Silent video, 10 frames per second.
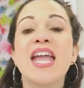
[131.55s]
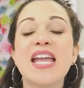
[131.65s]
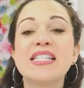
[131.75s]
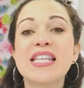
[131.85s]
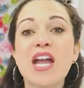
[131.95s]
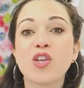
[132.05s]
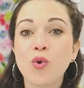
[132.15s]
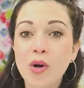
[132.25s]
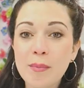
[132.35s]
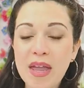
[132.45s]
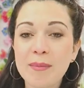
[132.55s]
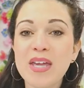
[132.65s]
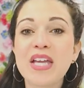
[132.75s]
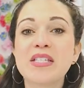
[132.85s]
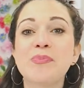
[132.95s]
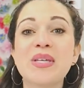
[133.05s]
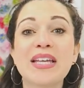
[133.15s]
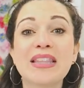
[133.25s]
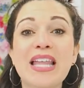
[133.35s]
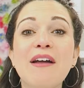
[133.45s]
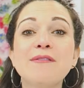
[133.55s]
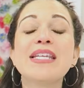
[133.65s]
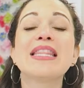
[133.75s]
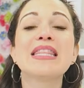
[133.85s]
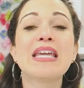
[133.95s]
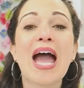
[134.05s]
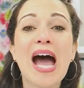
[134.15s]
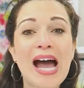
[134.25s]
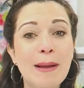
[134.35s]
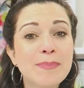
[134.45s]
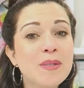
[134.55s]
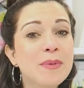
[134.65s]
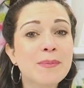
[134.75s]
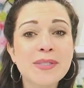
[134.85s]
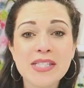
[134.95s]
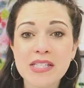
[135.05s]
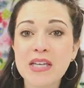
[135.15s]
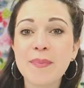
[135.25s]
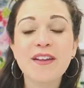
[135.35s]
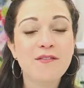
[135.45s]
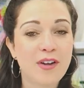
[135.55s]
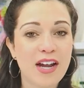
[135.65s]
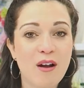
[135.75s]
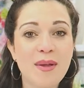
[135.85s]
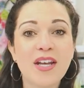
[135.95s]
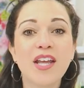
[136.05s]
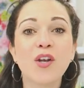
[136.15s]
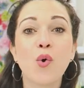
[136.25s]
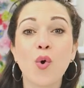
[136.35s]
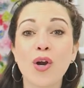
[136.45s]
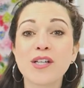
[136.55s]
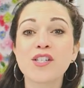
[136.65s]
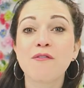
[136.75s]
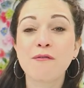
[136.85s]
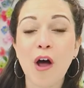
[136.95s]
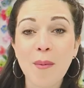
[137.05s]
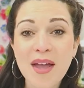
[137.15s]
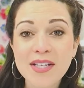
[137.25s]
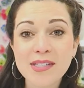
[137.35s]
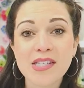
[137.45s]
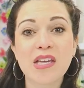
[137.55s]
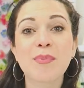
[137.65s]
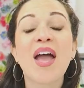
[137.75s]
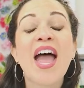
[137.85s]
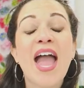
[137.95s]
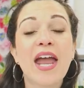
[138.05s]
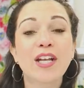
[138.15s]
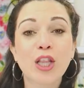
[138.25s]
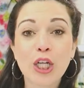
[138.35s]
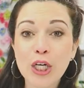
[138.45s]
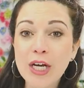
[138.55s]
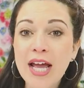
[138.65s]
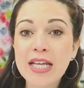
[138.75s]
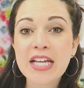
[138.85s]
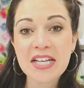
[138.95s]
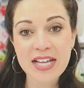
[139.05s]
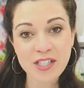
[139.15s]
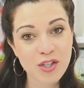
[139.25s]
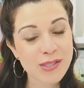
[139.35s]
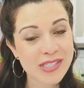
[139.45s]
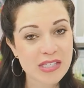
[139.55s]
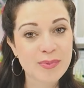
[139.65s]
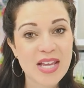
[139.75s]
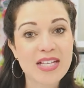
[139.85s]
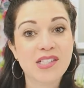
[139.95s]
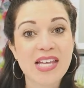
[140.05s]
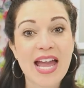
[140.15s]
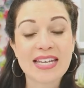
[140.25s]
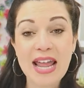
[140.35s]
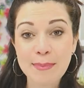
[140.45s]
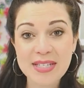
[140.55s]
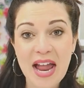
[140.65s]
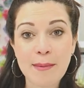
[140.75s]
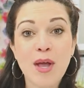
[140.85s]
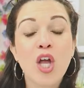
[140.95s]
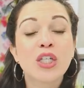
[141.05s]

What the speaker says: is that your baby is being left in the optimum sleep environment in order to fall back asleep and learn how to connect their sleep cycles at nap time.